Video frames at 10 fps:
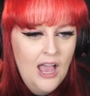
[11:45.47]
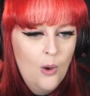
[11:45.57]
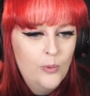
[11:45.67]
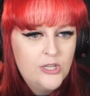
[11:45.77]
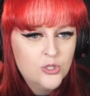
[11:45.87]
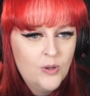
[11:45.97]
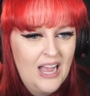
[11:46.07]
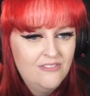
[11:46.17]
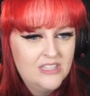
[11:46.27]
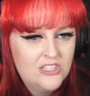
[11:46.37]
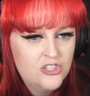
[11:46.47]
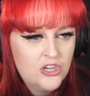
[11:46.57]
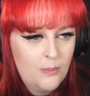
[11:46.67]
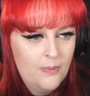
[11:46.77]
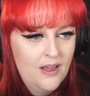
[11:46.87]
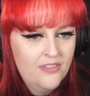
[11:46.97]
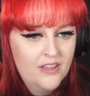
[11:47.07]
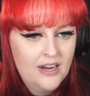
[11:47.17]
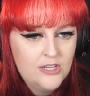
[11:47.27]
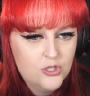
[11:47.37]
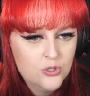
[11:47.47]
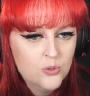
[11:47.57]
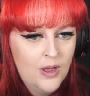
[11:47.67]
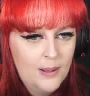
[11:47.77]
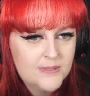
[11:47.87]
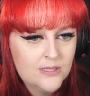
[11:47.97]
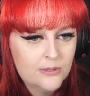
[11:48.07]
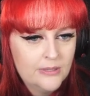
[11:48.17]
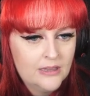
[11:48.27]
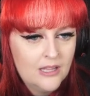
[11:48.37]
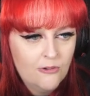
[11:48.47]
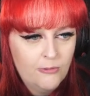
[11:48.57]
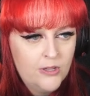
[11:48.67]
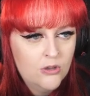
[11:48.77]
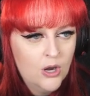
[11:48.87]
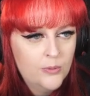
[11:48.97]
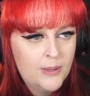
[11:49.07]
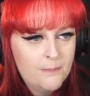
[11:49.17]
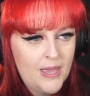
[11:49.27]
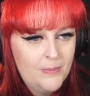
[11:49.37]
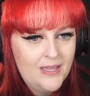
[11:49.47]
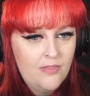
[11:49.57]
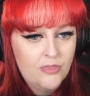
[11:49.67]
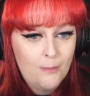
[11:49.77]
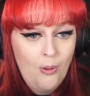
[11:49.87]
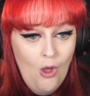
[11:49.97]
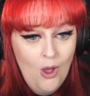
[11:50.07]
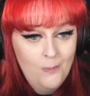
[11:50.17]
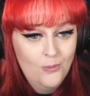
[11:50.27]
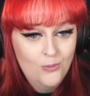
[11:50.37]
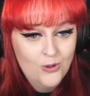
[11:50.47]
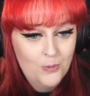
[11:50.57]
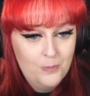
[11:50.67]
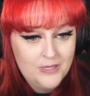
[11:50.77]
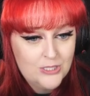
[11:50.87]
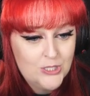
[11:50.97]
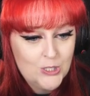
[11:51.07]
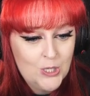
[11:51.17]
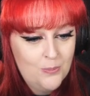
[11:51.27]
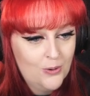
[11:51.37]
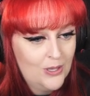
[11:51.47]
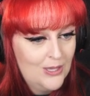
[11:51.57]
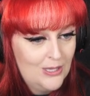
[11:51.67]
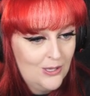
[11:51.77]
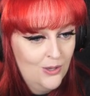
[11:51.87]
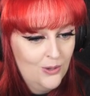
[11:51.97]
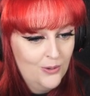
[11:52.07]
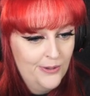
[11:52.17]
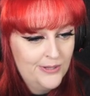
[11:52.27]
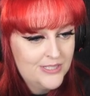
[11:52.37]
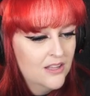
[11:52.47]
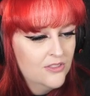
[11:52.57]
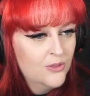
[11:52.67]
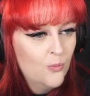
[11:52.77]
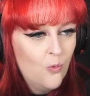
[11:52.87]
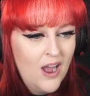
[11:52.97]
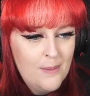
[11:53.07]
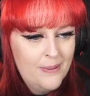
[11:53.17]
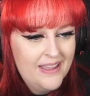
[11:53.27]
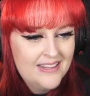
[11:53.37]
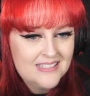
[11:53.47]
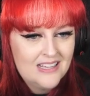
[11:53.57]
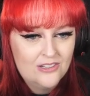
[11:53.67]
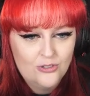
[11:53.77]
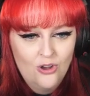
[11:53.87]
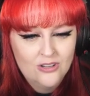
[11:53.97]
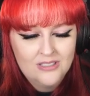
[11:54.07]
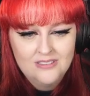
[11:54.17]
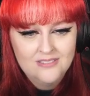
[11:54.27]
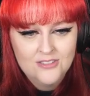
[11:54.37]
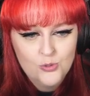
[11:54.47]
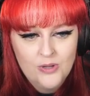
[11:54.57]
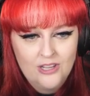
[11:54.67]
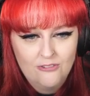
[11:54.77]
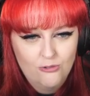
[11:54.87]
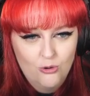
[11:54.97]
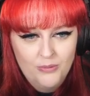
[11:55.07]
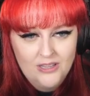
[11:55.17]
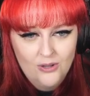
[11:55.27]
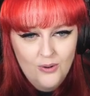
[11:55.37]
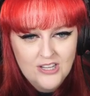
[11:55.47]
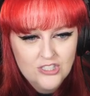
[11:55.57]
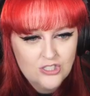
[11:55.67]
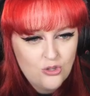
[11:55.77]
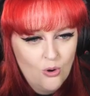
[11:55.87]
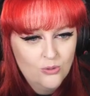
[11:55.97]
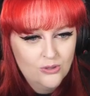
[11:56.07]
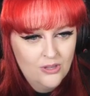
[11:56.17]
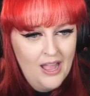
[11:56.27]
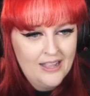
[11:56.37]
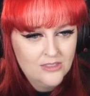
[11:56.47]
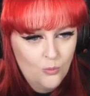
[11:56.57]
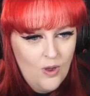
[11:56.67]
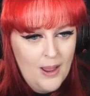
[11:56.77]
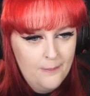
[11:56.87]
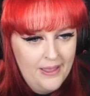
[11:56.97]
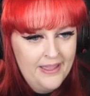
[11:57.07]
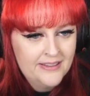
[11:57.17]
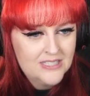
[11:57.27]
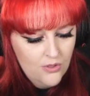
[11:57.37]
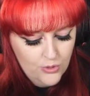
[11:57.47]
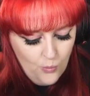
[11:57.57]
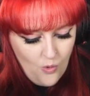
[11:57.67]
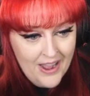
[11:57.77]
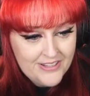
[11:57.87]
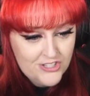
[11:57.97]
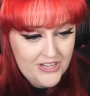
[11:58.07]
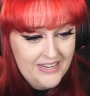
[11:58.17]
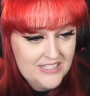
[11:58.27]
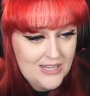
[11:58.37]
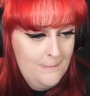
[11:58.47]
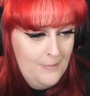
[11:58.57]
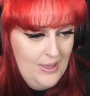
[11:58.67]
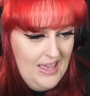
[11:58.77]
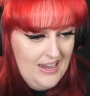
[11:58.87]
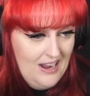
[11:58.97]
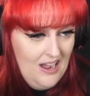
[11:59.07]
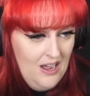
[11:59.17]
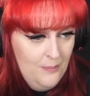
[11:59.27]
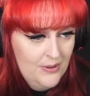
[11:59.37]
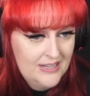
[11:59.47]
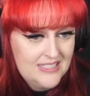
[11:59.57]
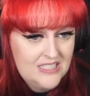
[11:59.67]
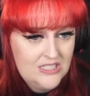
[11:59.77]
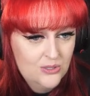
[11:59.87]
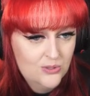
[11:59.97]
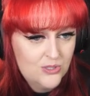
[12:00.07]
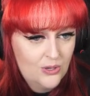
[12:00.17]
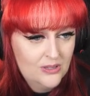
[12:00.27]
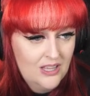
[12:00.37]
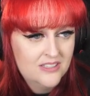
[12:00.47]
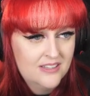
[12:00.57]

We do have this jumper that I do absolutely love. We could go with it maybe in the purple, could be super cute. The white pants are not doing it for me though. I just don't like the white pants. The white jeans are better, but I still don't love it.